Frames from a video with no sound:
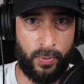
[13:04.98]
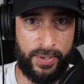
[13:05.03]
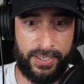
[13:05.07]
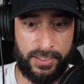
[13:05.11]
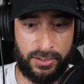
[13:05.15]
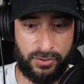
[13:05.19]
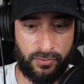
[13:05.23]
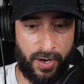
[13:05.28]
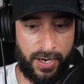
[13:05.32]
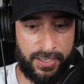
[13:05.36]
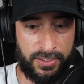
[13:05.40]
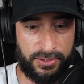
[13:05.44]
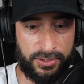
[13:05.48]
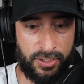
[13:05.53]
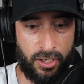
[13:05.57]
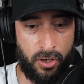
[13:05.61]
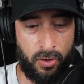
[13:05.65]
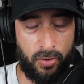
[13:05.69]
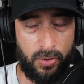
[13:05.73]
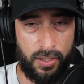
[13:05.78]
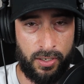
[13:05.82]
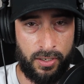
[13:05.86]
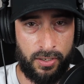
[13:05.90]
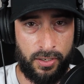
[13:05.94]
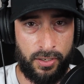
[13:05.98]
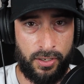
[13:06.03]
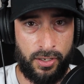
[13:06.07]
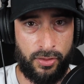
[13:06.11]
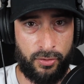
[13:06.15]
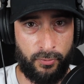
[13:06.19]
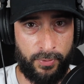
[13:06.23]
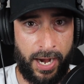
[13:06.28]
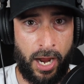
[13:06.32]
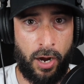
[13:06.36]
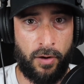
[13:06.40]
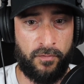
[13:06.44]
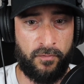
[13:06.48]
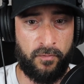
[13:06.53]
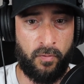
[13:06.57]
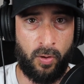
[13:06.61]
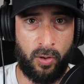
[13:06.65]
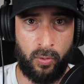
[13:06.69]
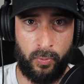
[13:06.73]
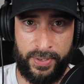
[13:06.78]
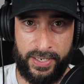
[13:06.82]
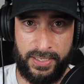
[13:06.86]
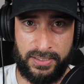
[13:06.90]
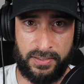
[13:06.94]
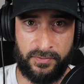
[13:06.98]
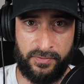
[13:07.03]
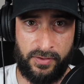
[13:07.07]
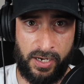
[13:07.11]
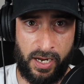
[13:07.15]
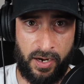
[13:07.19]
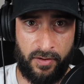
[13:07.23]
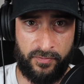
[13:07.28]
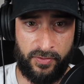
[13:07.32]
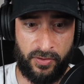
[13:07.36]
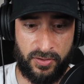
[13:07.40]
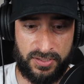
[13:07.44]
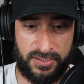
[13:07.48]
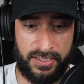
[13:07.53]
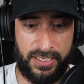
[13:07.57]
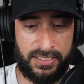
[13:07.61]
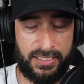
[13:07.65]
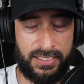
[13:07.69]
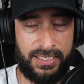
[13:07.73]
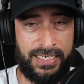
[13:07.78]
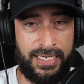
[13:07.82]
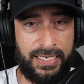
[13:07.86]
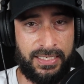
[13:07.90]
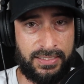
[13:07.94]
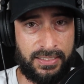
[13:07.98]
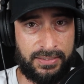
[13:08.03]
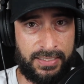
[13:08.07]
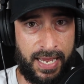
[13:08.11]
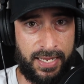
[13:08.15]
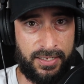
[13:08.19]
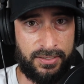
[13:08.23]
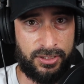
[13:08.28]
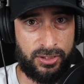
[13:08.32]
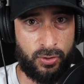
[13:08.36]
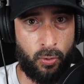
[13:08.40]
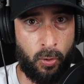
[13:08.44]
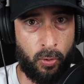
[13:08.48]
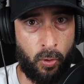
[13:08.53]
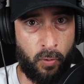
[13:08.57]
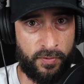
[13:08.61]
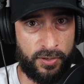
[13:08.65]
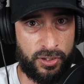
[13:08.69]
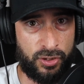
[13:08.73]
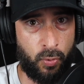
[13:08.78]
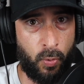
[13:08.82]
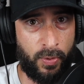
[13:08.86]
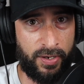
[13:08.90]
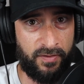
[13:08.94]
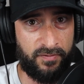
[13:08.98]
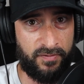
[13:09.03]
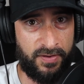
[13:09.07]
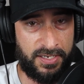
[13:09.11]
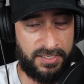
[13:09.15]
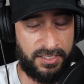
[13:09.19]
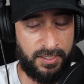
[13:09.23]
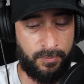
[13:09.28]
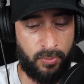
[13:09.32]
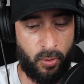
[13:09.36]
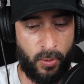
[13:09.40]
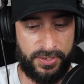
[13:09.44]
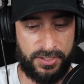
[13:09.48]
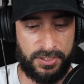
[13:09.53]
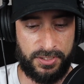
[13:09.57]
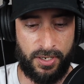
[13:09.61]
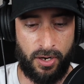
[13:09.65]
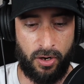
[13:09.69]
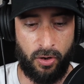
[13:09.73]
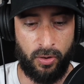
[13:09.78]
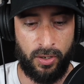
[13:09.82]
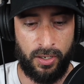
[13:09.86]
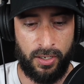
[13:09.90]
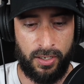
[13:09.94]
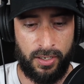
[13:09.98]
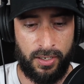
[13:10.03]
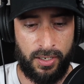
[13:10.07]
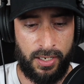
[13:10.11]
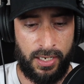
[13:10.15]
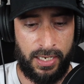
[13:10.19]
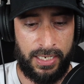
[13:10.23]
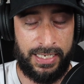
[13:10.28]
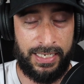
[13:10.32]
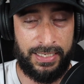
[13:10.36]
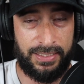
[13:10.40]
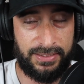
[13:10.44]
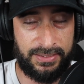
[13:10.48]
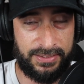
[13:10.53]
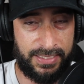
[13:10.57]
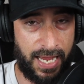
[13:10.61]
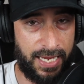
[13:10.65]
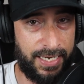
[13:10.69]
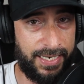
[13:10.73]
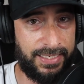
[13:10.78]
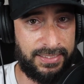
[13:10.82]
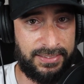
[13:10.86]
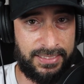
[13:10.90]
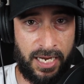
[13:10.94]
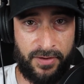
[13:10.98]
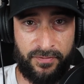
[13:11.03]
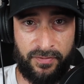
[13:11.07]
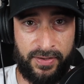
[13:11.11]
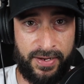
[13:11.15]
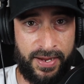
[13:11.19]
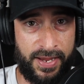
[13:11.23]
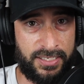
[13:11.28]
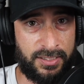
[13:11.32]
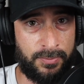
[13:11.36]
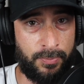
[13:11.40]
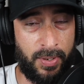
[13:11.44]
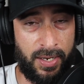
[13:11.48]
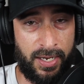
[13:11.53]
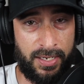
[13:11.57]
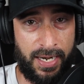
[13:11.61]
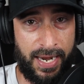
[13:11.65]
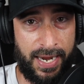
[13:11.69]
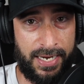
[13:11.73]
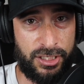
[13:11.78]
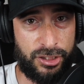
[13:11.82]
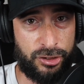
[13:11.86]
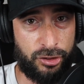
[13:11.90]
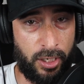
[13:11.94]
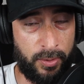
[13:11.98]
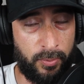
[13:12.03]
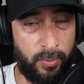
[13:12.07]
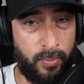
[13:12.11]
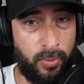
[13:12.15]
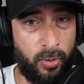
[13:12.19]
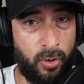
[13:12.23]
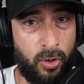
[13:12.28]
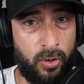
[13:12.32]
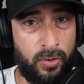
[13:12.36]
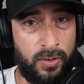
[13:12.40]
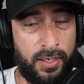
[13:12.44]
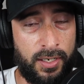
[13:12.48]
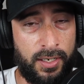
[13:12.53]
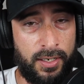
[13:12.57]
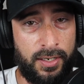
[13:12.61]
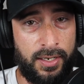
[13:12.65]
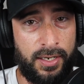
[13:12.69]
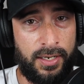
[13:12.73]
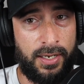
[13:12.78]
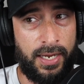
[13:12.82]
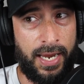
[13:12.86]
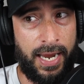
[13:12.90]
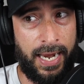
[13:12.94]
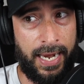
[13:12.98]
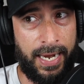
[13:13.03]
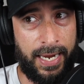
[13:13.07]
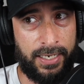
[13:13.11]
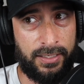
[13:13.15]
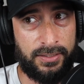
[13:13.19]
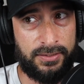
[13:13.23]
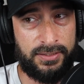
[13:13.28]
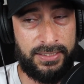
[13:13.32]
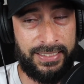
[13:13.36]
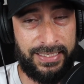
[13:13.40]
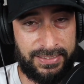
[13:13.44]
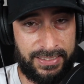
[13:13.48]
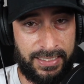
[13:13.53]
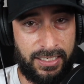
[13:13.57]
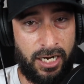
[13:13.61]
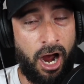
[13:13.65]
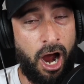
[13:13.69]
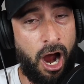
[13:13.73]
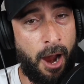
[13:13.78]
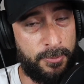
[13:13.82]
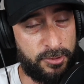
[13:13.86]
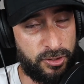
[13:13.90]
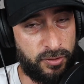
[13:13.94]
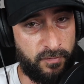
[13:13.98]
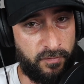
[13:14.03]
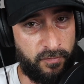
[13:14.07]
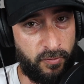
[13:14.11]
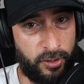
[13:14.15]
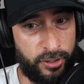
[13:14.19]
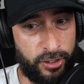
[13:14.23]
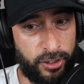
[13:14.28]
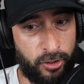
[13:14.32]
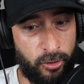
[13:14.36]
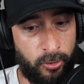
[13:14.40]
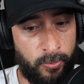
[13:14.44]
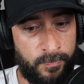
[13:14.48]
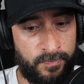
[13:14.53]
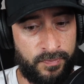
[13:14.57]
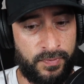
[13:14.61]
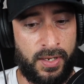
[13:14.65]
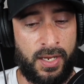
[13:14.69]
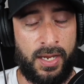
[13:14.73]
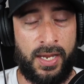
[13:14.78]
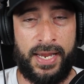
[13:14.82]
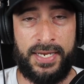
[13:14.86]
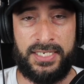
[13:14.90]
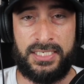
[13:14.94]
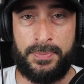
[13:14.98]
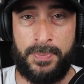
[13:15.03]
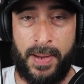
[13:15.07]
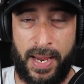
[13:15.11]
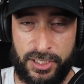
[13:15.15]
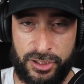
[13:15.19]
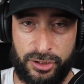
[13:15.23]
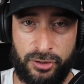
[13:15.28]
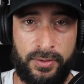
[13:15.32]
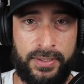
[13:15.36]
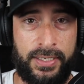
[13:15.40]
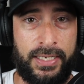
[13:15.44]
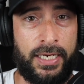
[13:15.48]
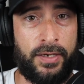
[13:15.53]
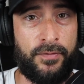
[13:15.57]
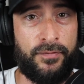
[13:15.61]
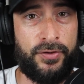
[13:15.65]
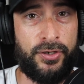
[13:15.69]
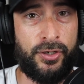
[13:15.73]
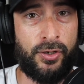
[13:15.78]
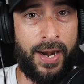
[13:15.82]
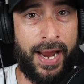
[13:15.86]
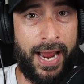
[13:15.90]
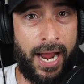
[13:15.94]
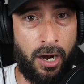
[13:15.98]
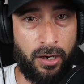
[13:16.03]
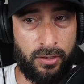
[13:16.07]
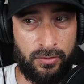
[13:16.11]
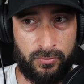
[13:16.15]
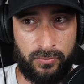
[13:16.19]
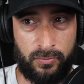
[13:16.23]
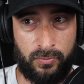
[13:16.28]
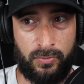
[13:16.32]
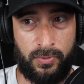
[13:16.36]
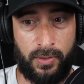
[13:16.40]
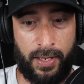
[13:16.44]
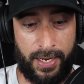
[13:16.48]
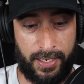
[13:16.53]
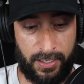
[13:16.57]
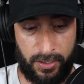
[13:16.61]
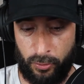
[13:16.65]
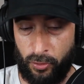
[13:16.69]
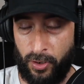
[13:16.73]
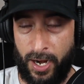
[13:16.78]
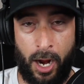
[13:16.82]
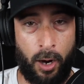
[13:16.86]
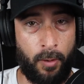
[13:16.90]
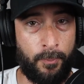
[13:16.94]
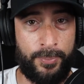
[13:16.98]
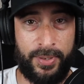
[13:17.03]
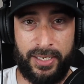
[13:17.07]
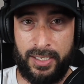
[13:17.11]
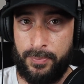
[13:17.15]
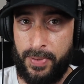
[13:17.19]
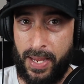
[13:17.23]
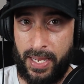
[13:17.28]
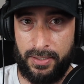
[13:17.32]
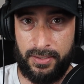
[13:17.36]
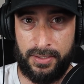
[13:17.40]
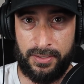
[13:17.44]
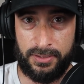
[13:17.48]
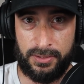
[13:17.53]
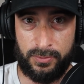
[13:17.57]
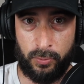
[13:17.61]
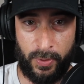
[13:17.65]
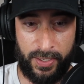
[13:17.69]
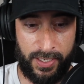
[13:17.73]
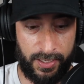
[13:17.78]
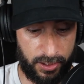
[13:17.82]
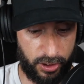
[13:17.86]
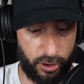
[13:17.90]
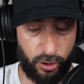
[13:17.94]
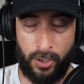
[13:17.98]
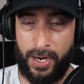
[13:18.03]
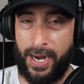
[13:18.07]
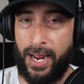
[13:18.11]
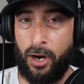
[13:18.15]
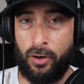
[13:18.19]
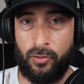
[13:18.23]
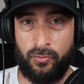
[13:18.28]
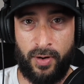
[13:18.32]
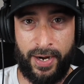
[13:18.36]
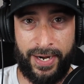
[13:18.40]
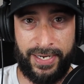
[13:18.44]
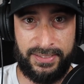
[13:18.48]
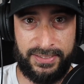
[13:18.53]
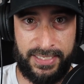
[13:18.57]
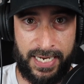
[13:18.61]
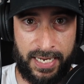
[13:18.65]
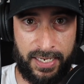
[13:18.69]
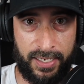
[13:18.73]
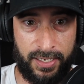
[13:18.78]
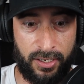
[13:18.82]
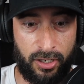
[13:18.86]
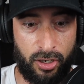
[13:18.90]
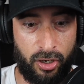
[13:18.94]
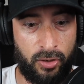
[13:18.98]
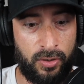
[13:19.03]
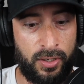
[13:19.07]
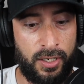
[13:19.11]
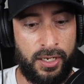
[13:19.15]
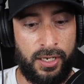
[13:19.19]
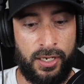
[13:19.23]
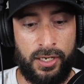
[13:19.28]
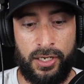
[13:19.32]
weeks, right? So 3 out of 4 weeks of the NFL season, he's scored over 20 fantasy points. So he's definitely has been a streamable and decent option for you, especially if you're out Big Ben this week, you're out Ryan Tannehill,